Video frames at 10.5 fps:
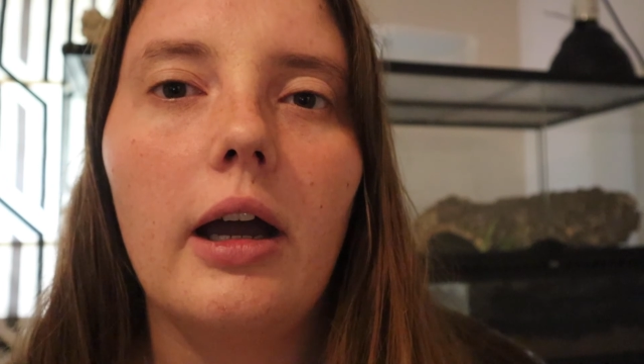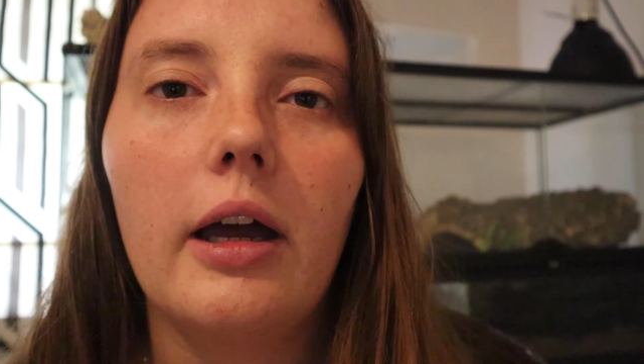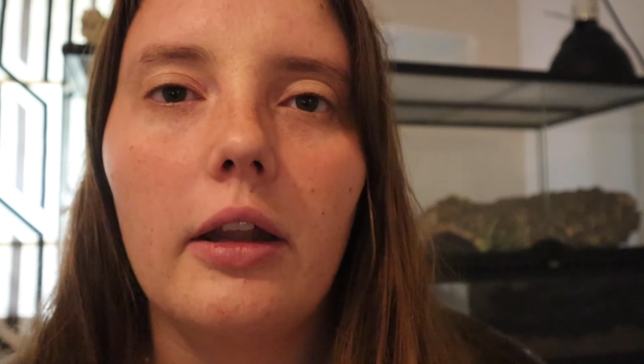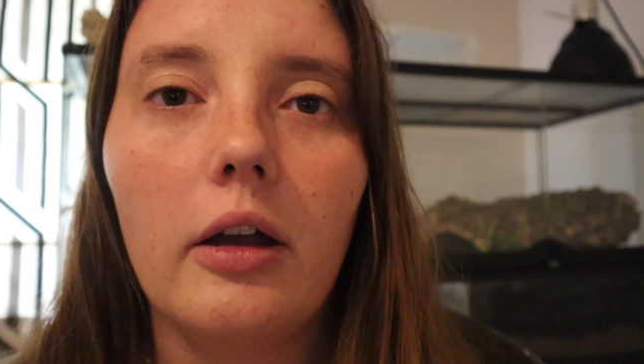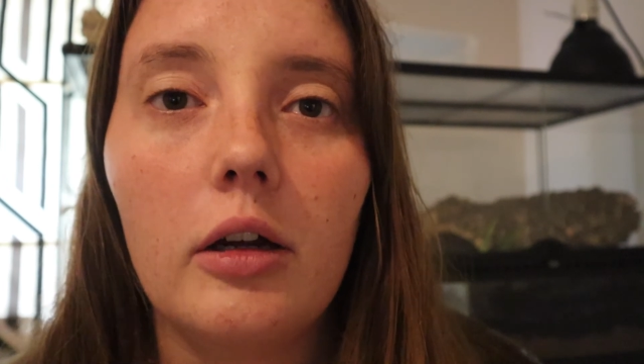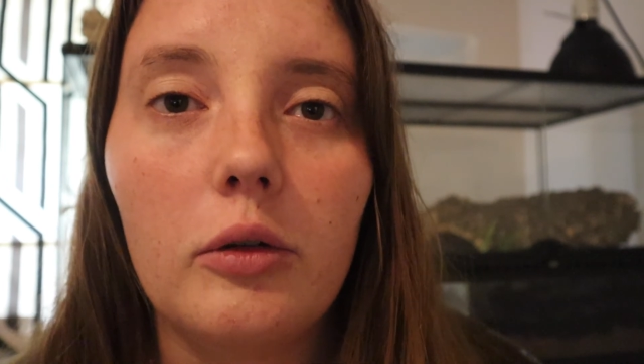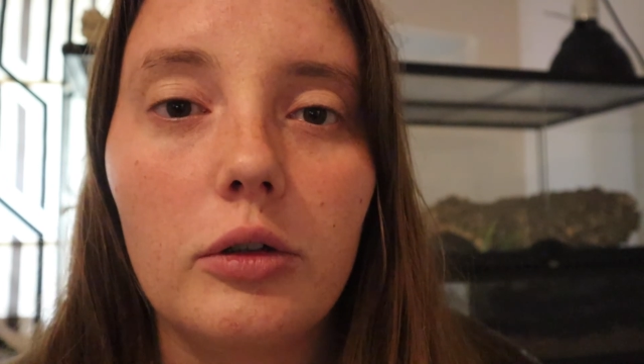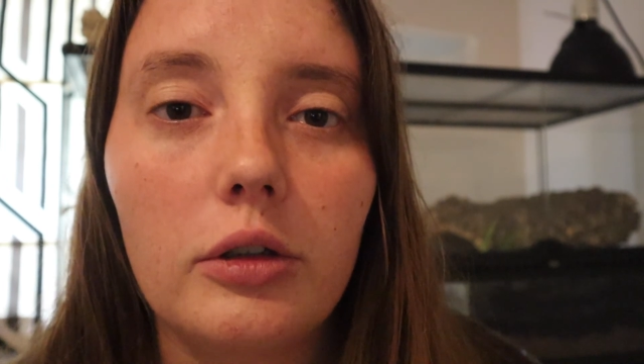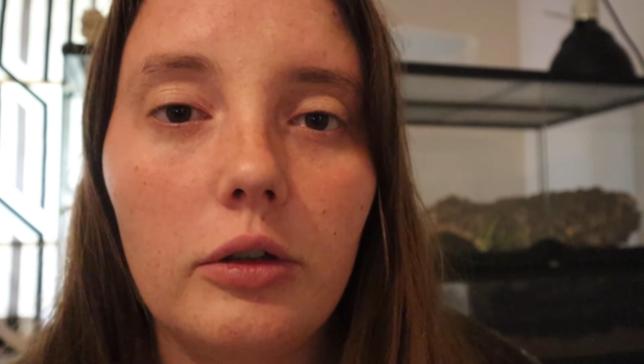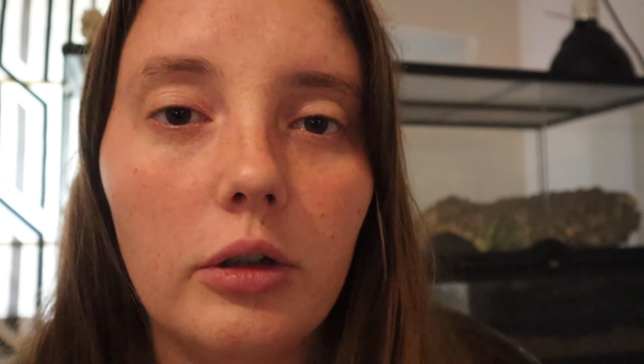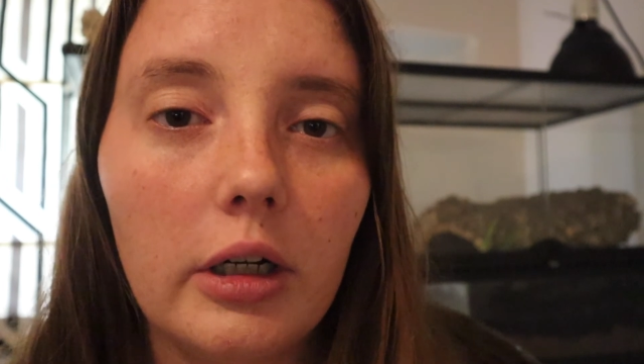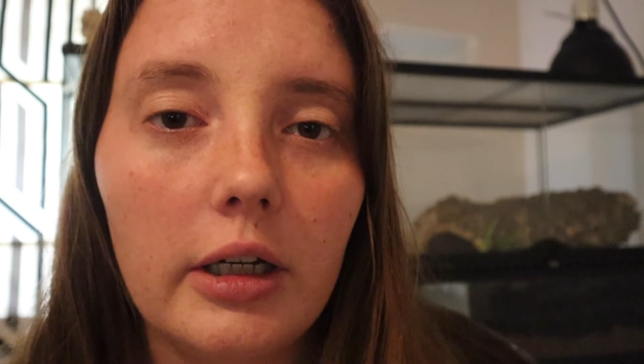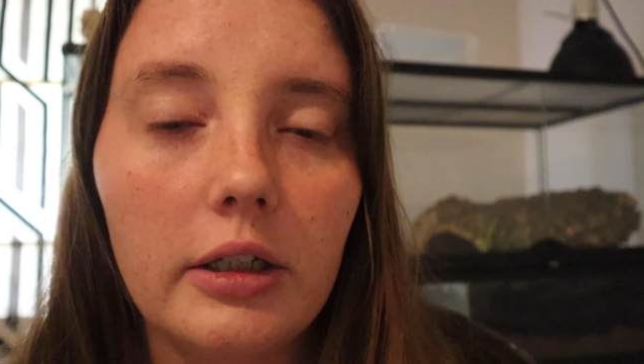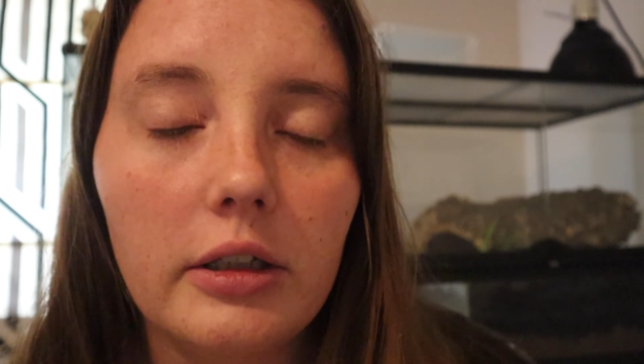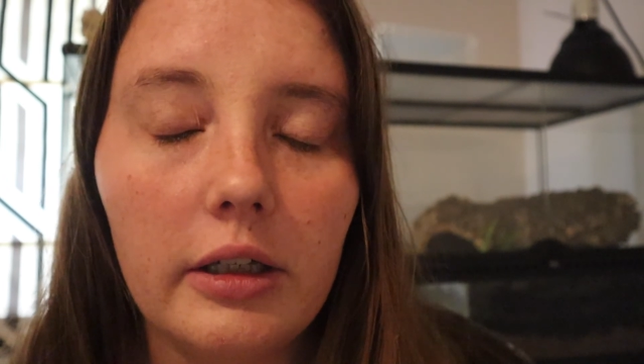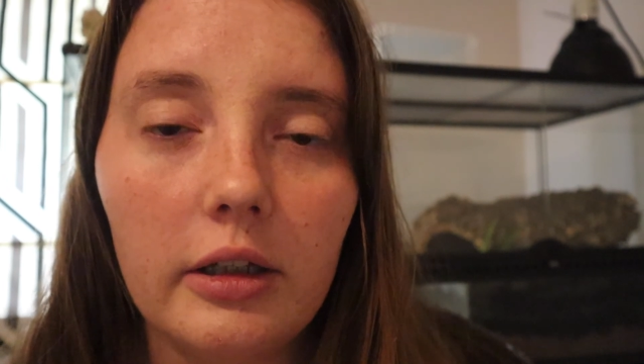and I will see you
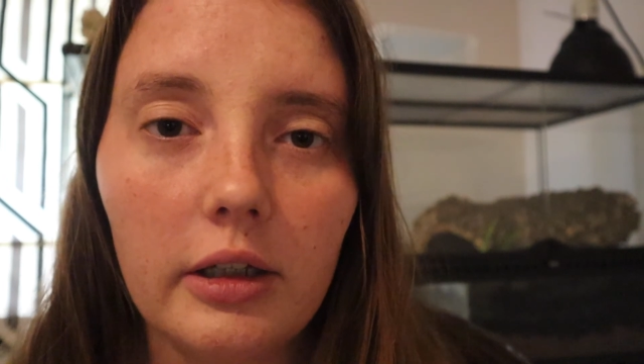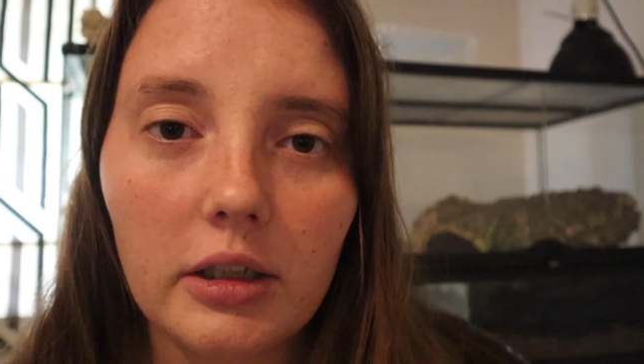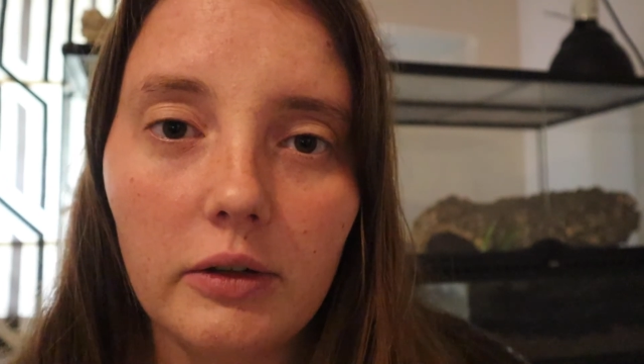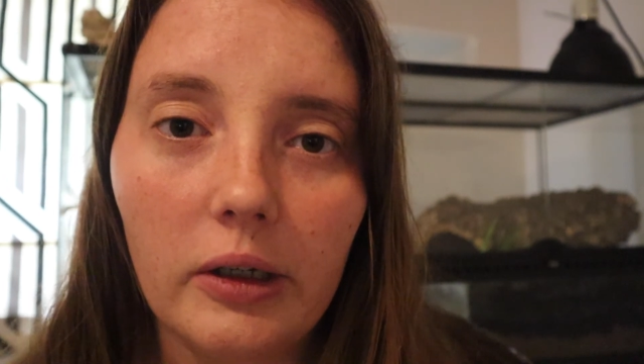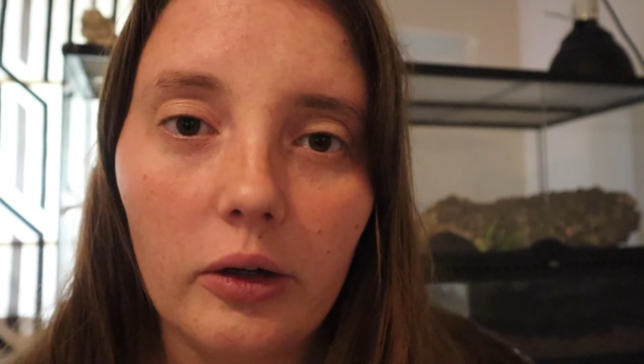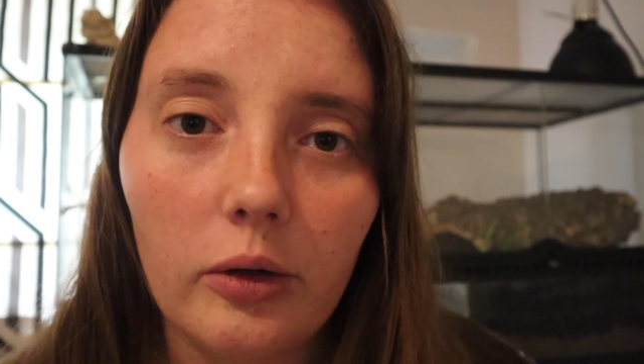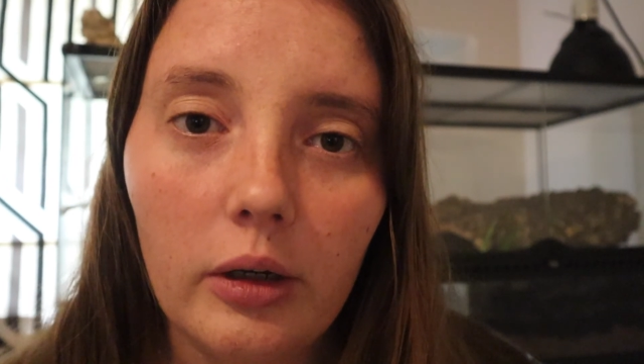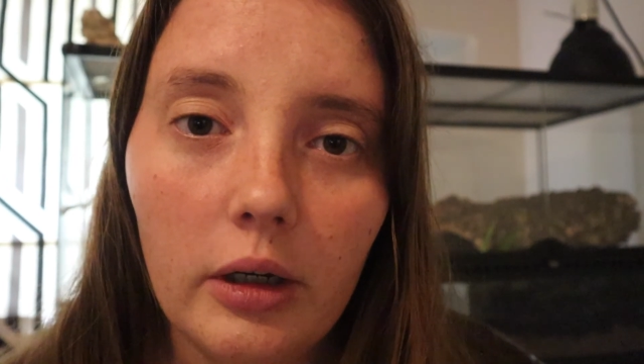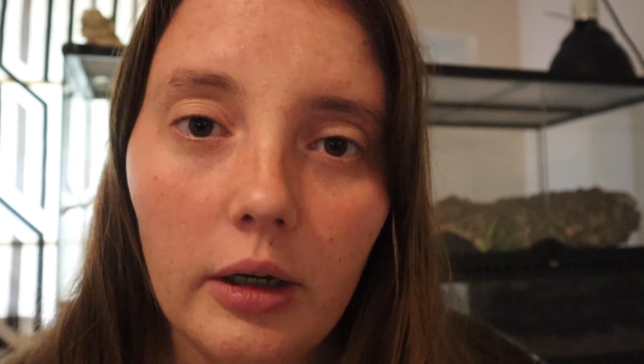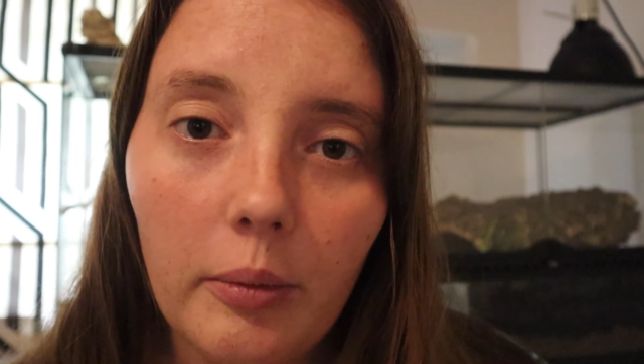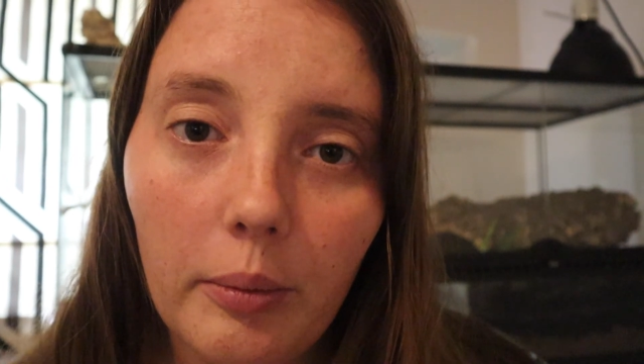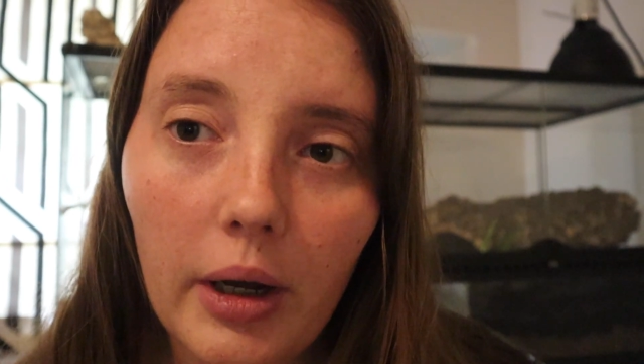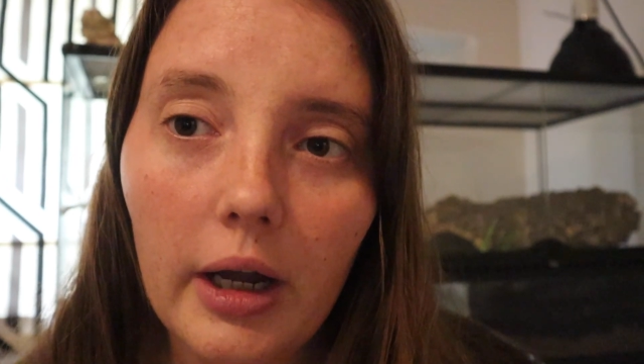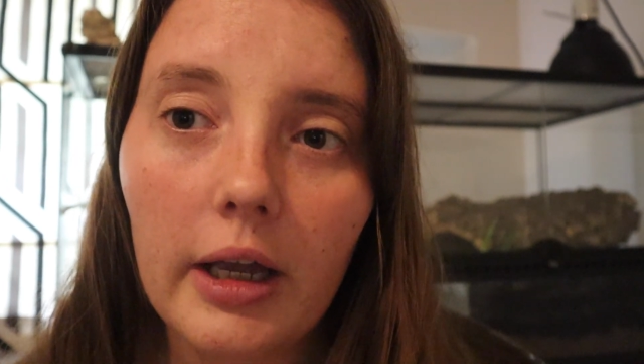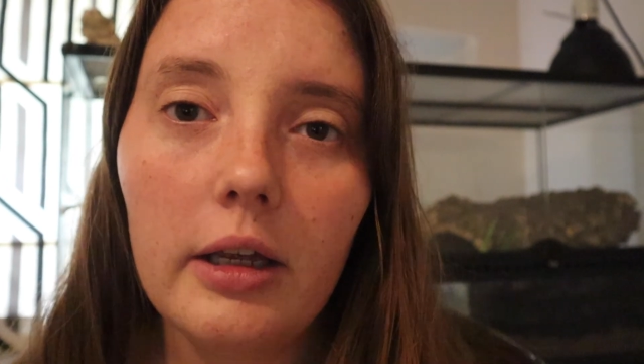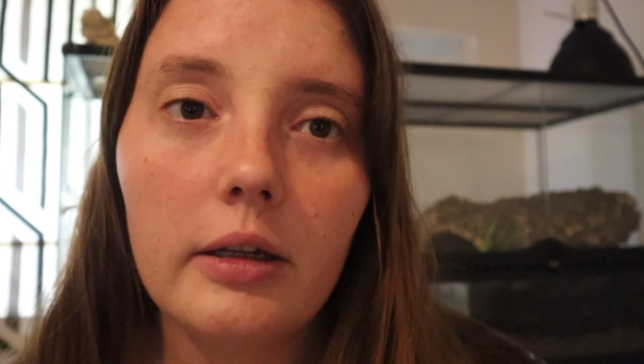guys in the next video.
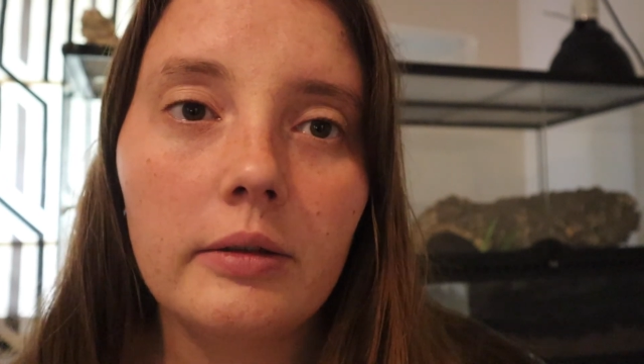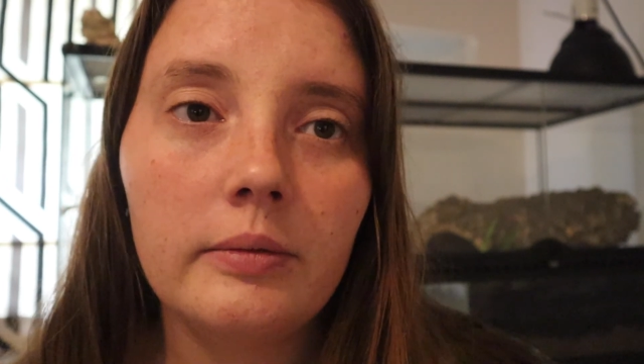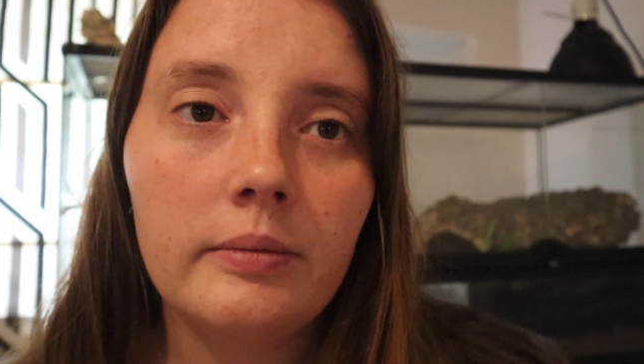Bye!